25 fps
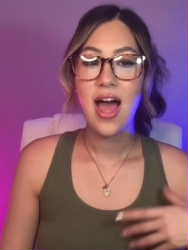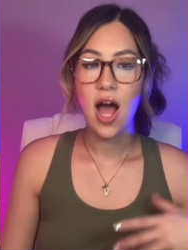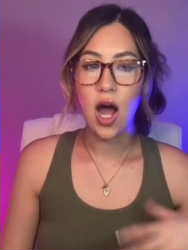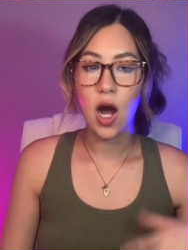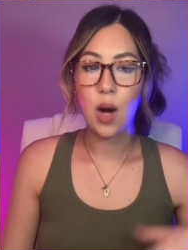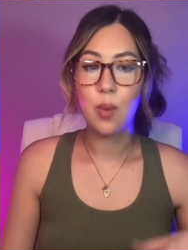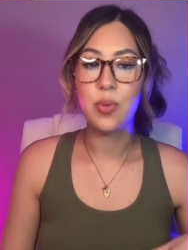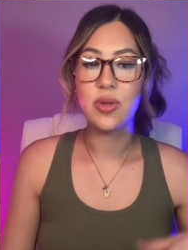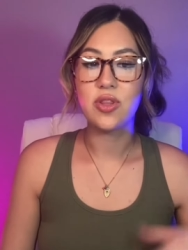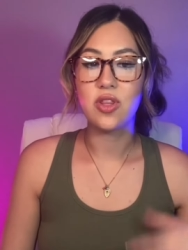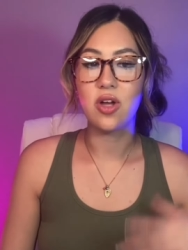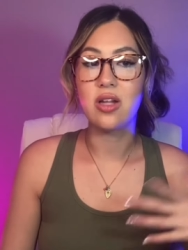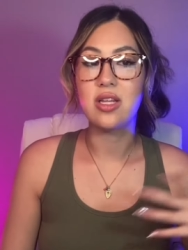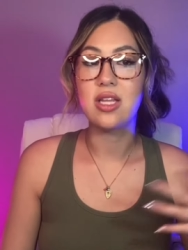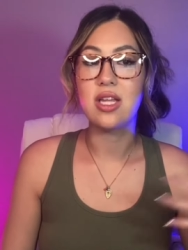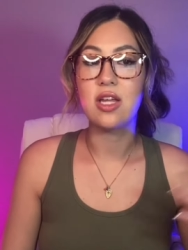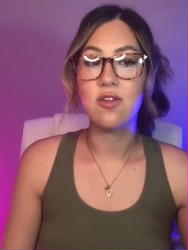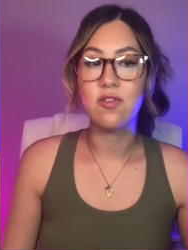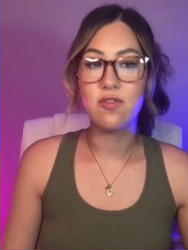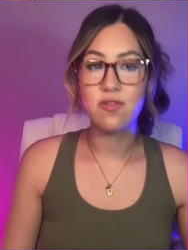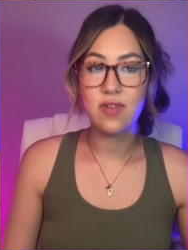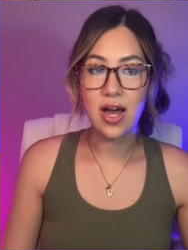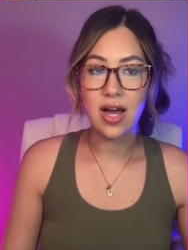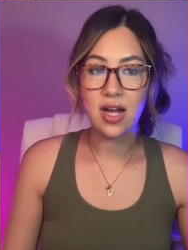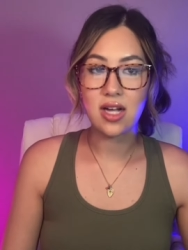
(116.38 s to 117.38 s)
help with all the
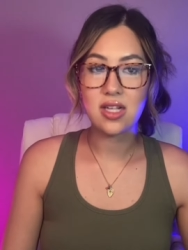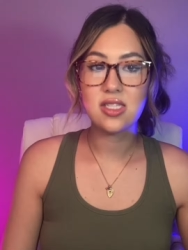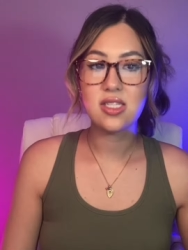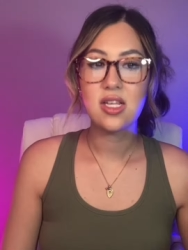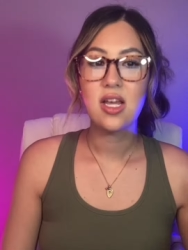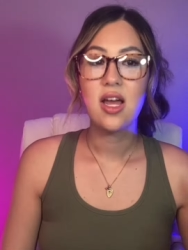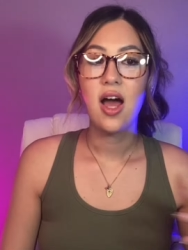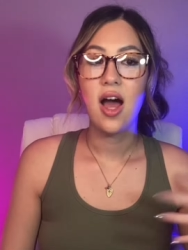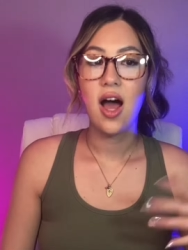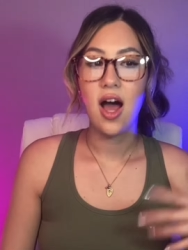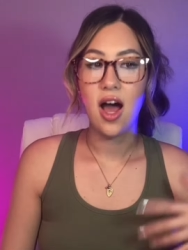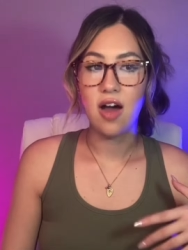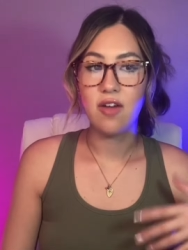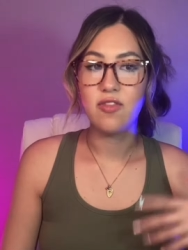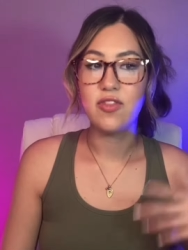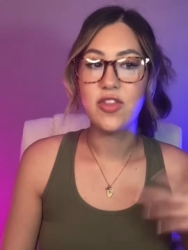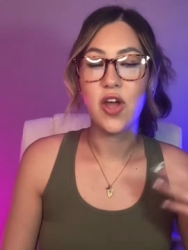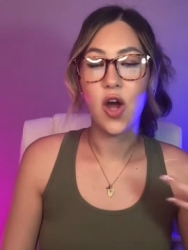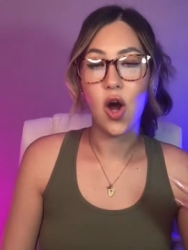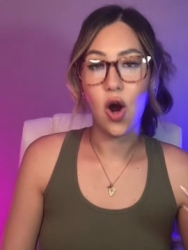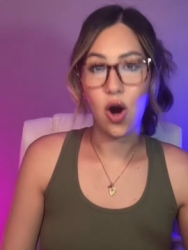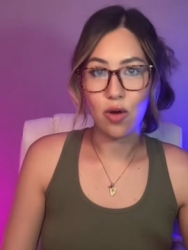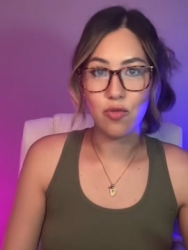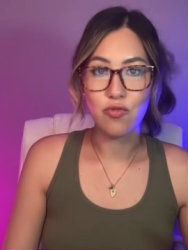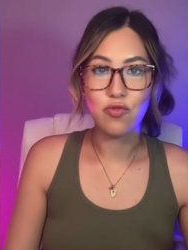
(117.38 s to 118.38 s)
effects of the
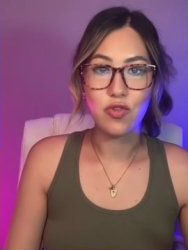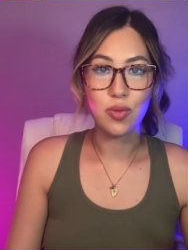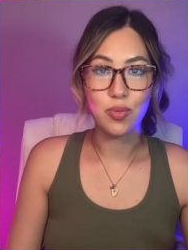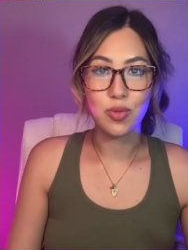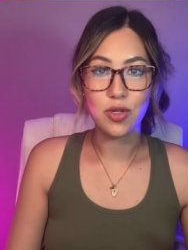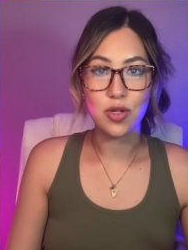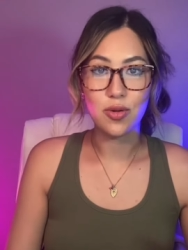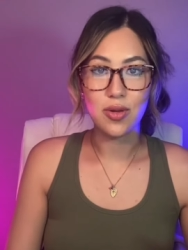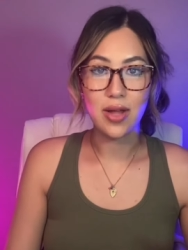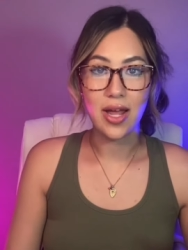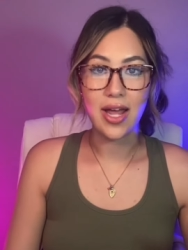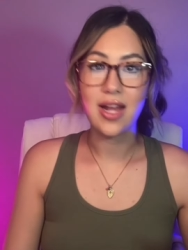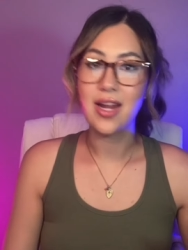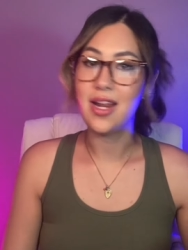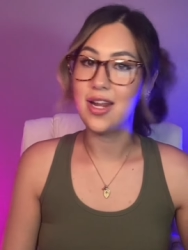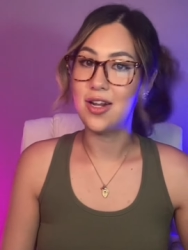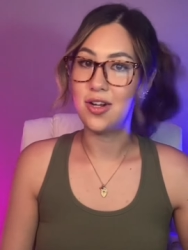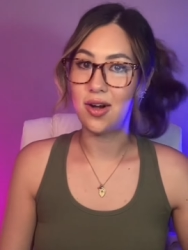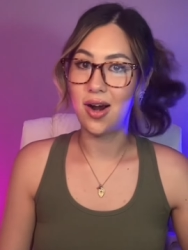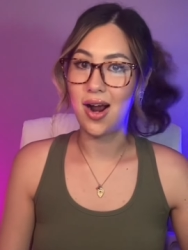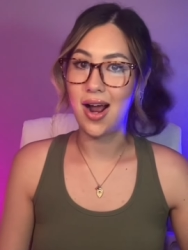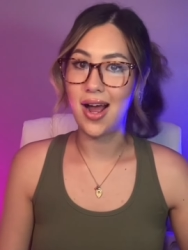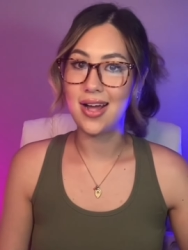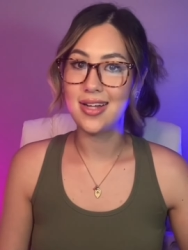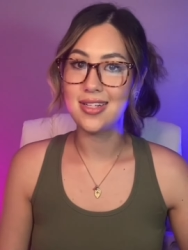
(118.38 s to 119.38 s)
harmful blue light in
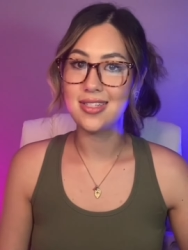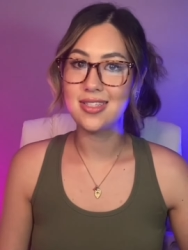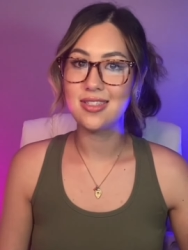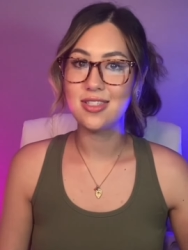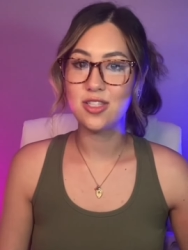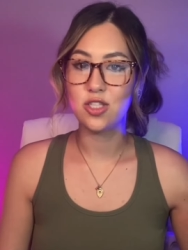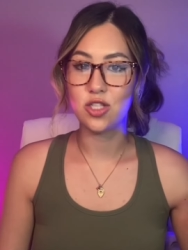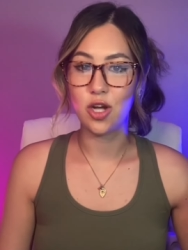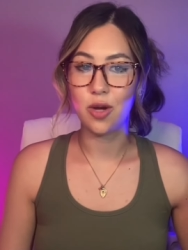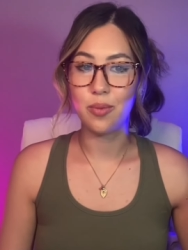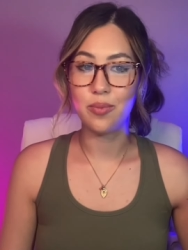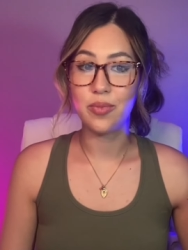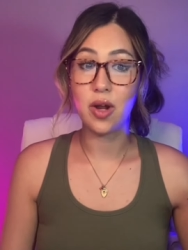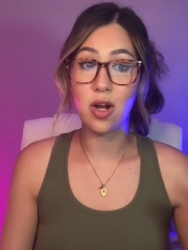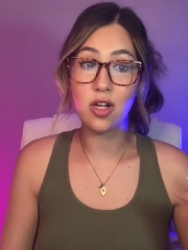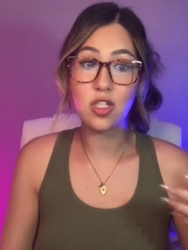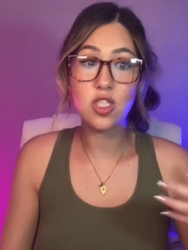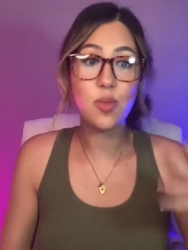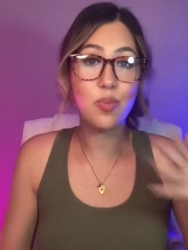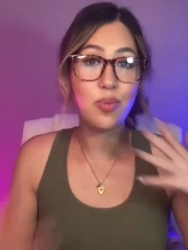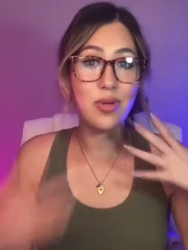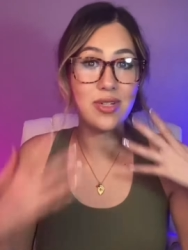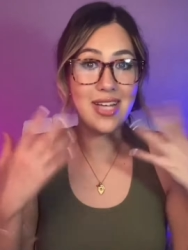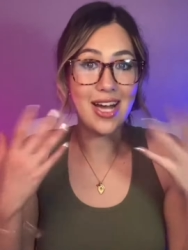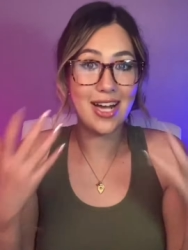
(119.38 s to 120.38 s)
your eyes. So it
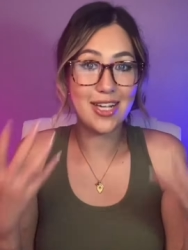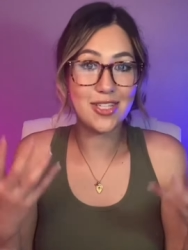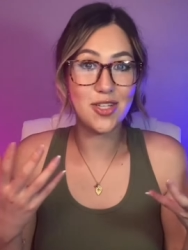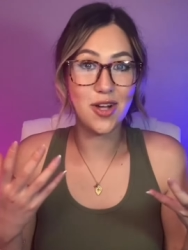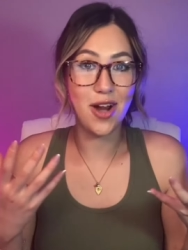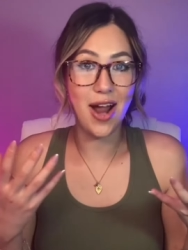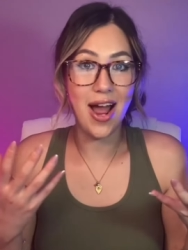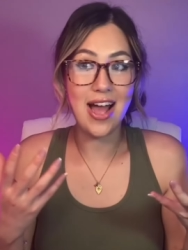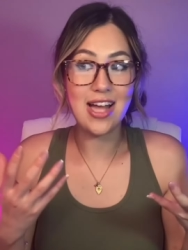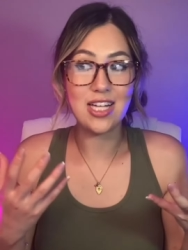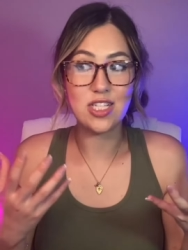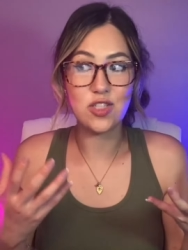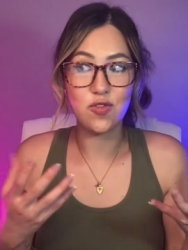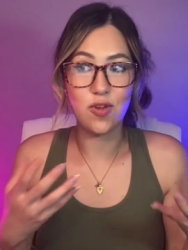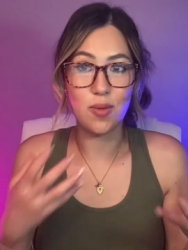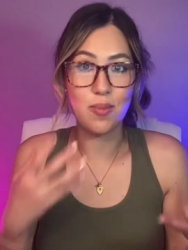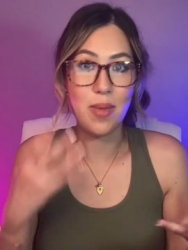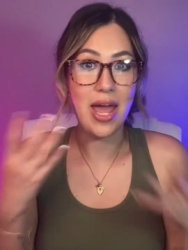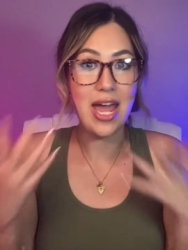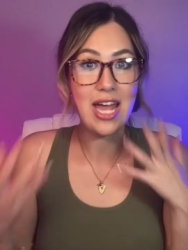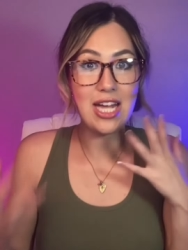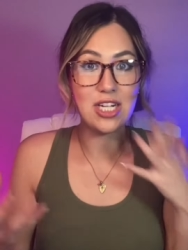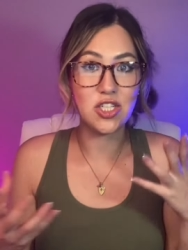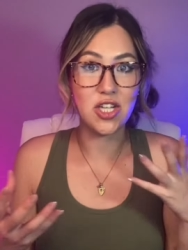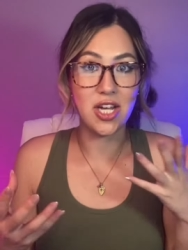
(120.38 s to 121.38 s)
also protects your eyes from
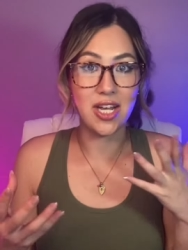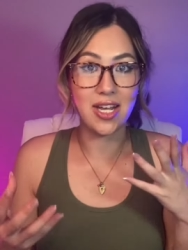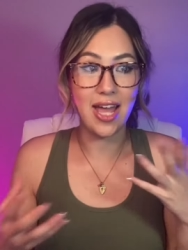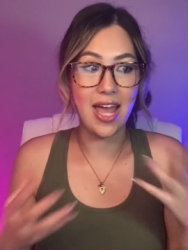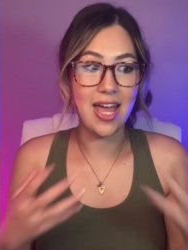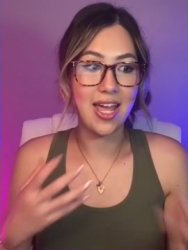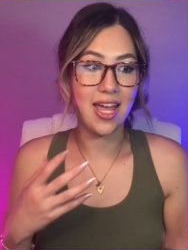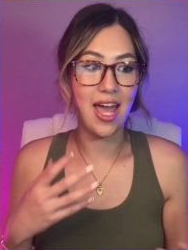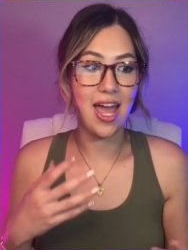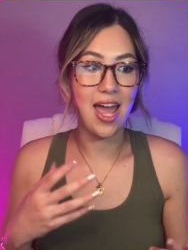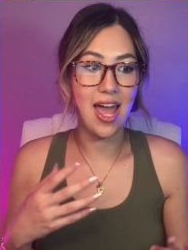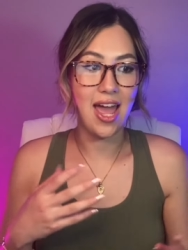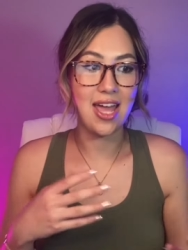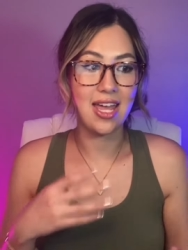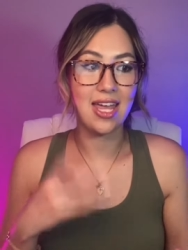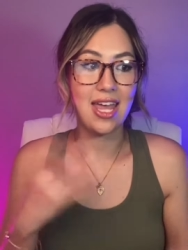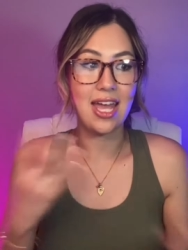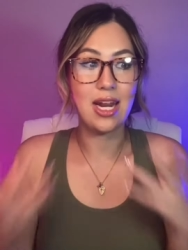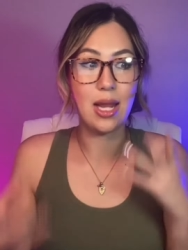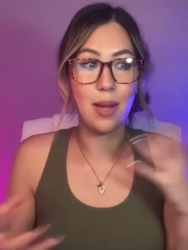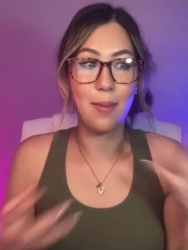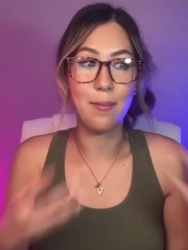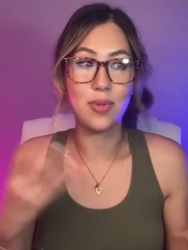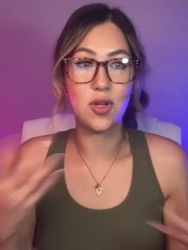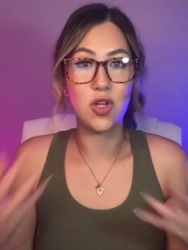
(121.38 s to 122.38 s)
aging, aka
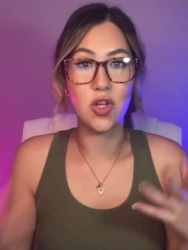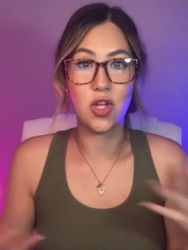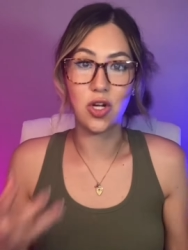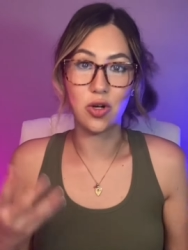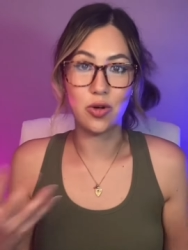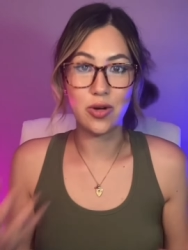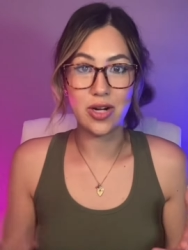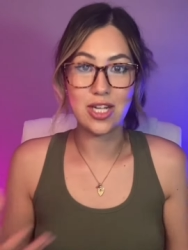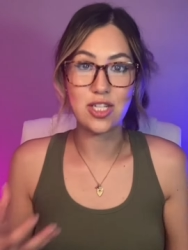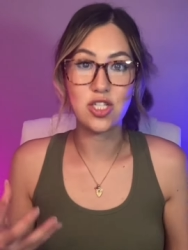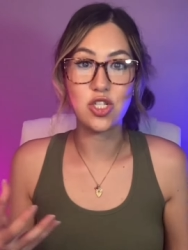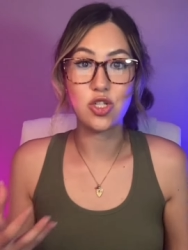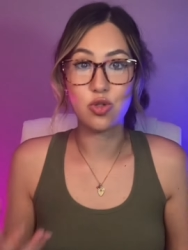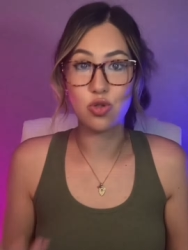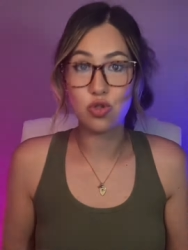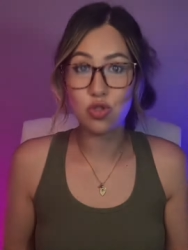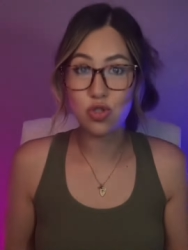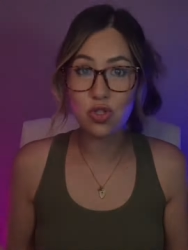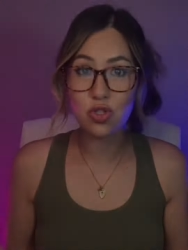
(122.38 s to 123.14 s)
getting blurry too